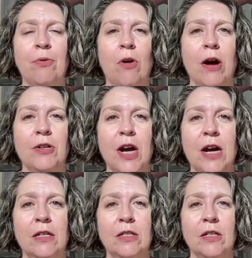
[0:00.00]

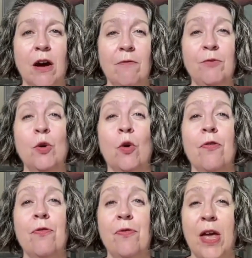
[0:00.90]
project, of your
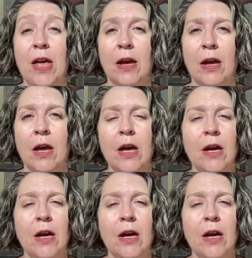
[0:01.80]
thing.